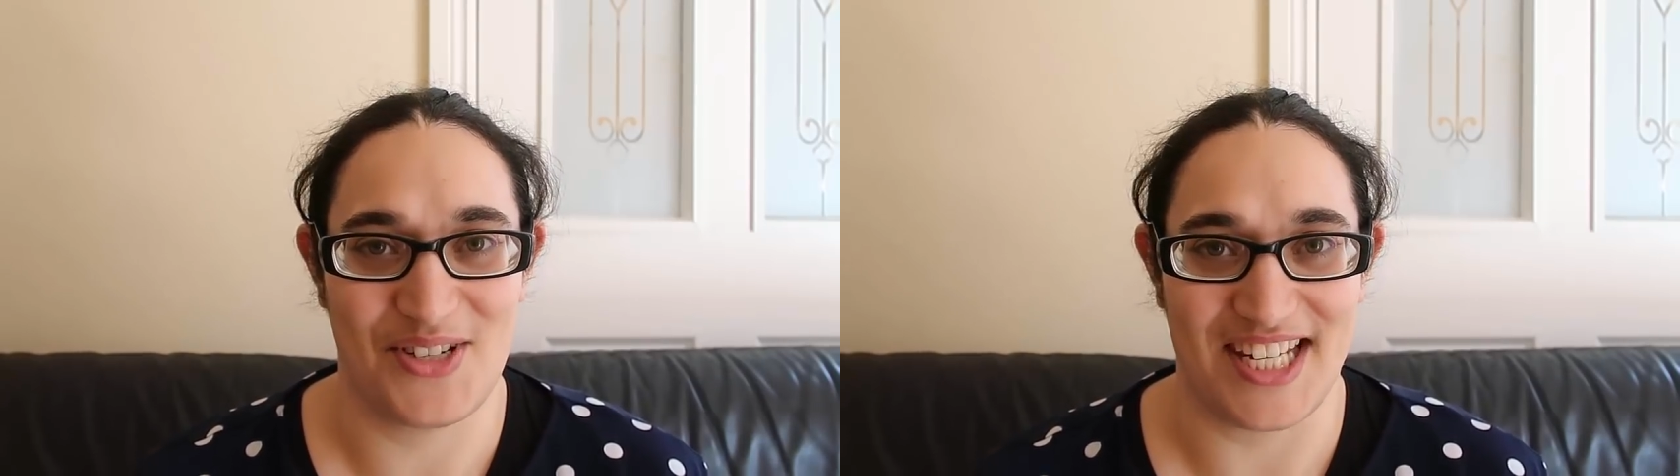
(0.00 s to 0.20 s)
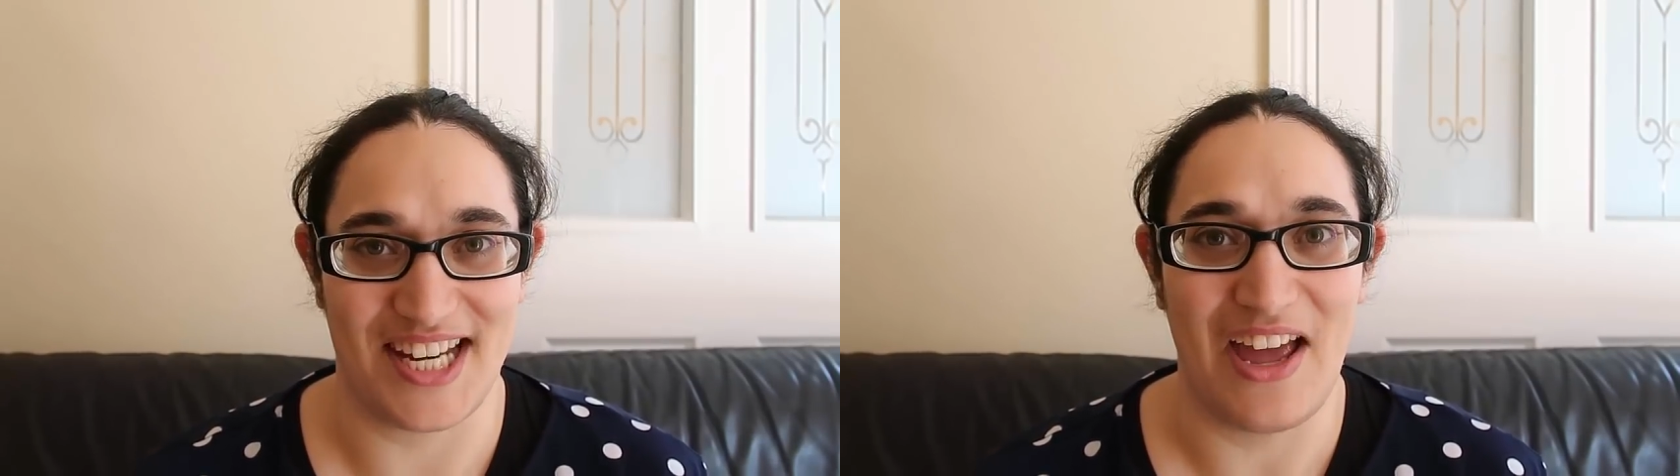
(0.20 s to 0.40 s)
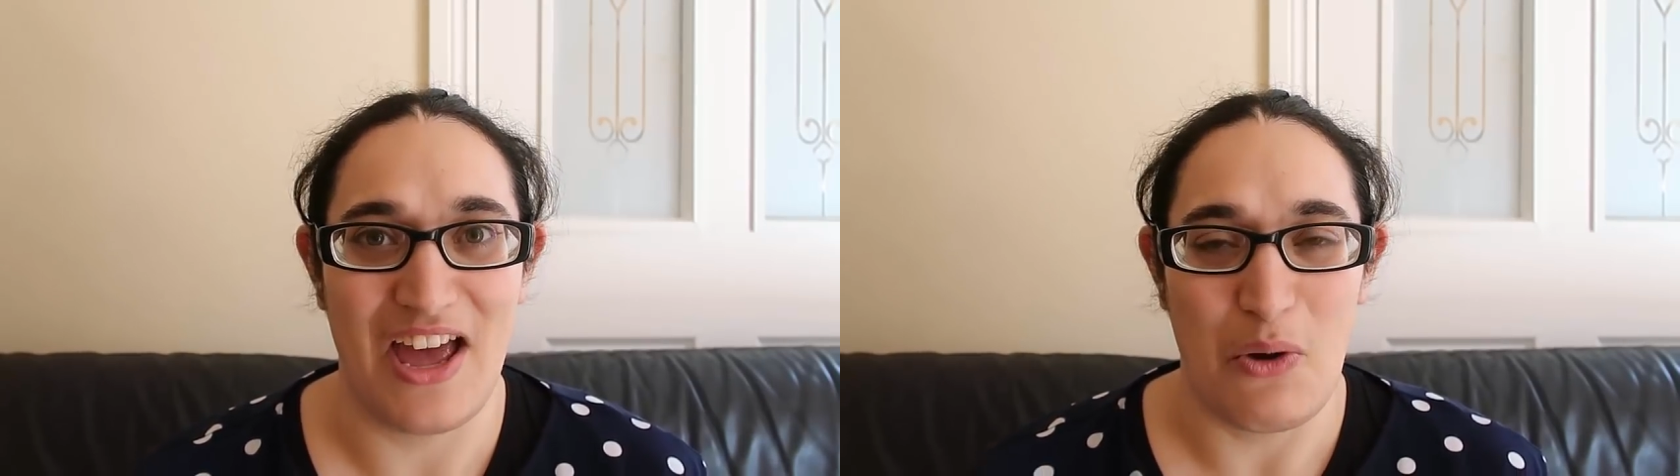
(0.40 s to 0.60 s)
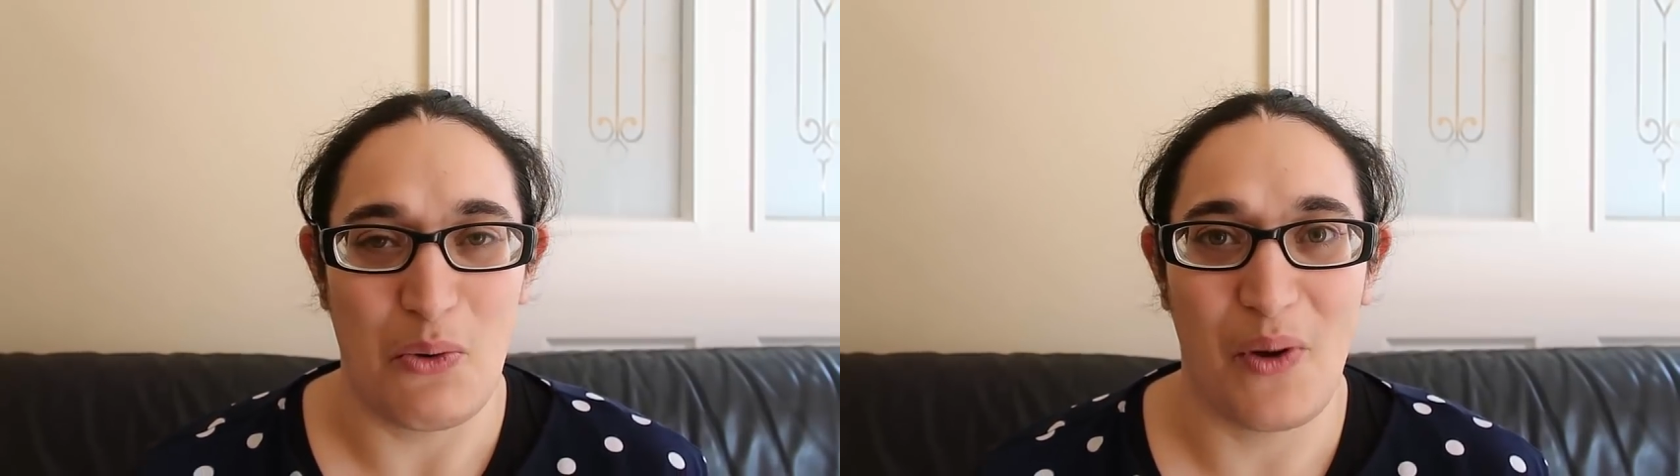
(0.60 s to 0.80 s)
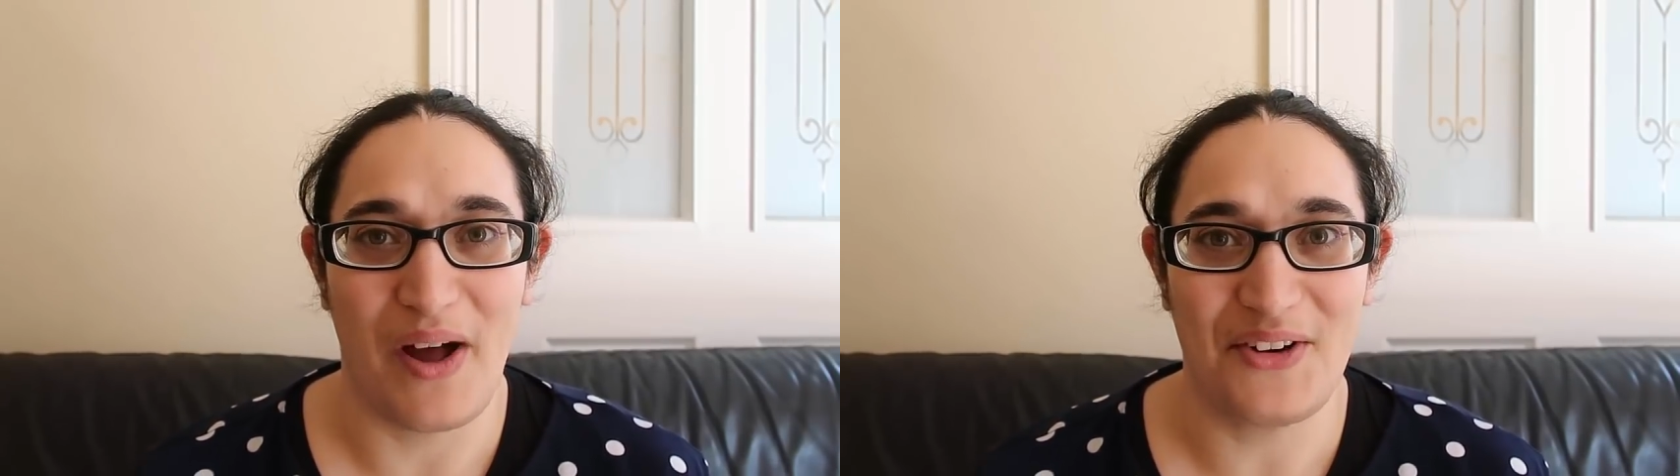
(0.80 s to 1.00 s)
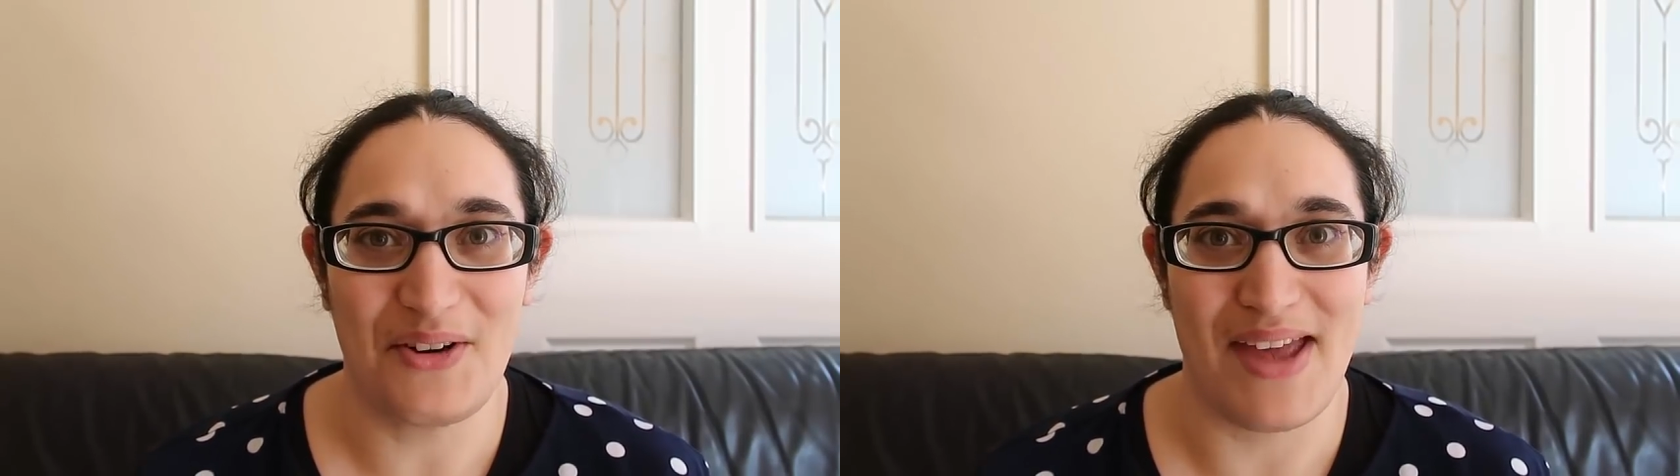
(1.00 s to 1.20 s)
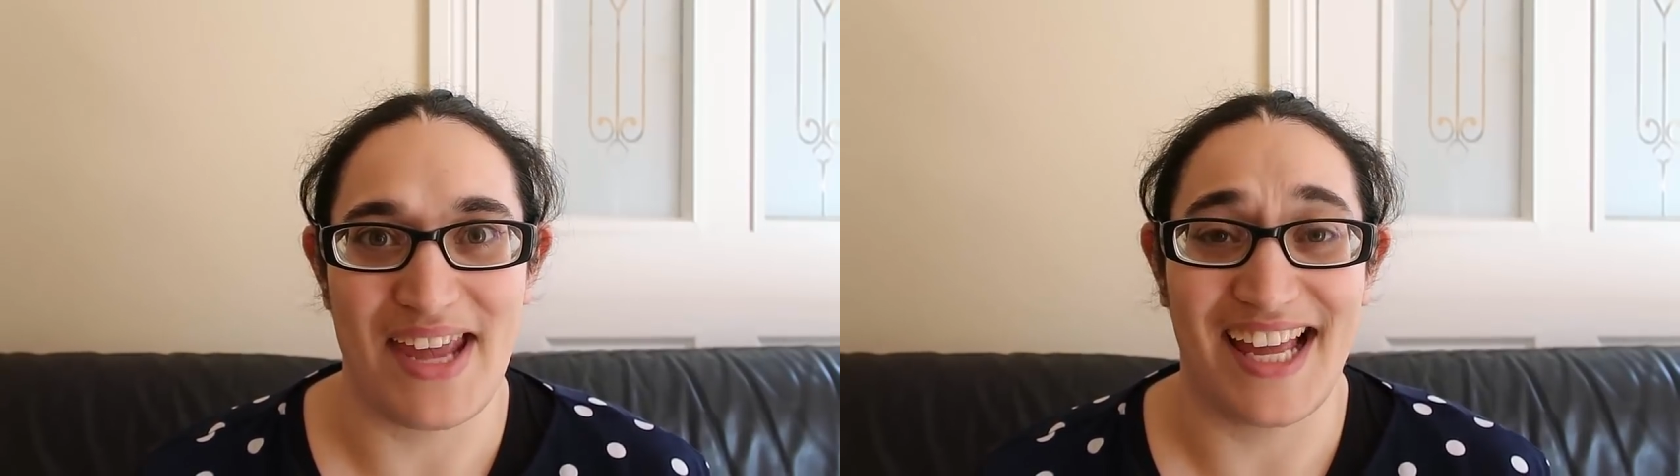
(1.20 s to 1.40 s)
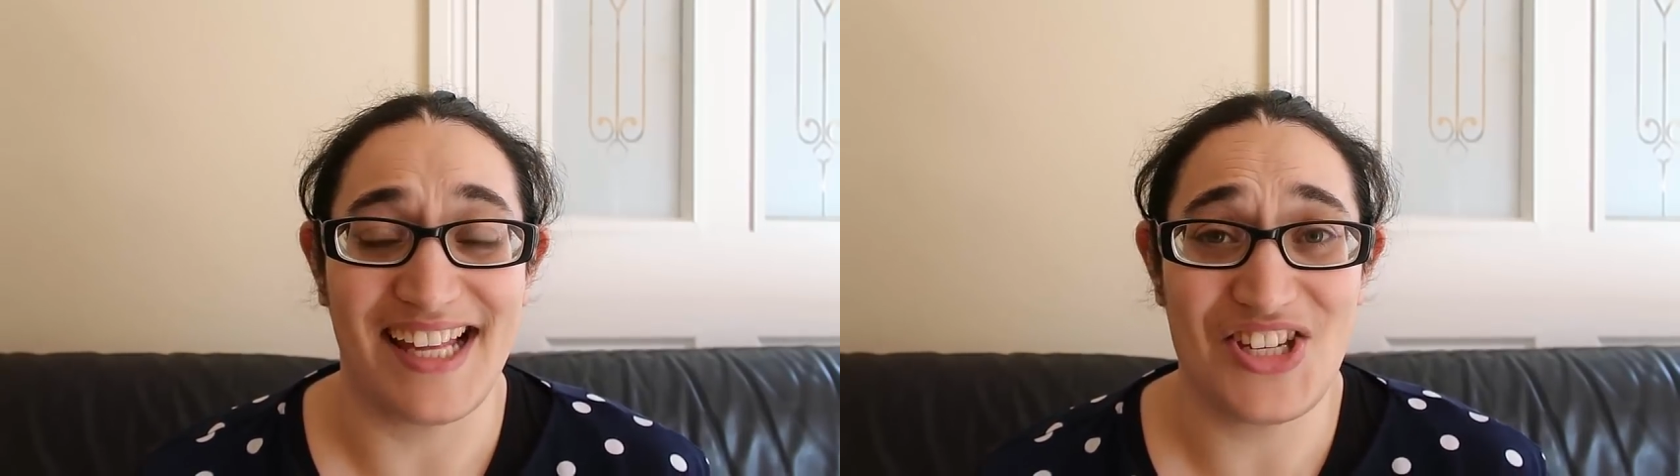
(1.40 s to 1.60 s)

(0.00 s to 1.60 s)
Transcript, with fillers: dinner, why not make a